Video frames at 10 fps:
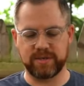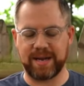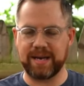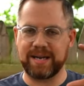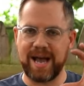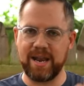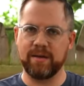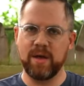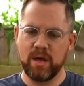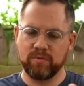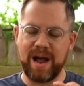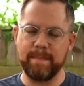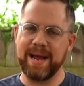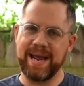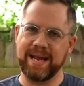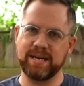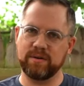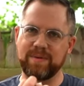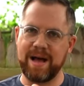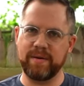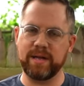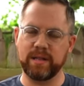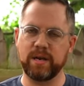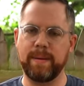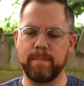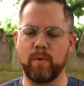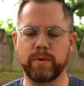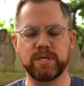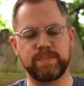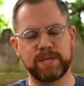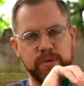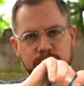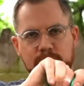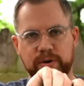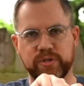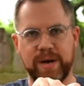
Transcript: So I can kind of wrap my hand around it a little bit more, especially with larger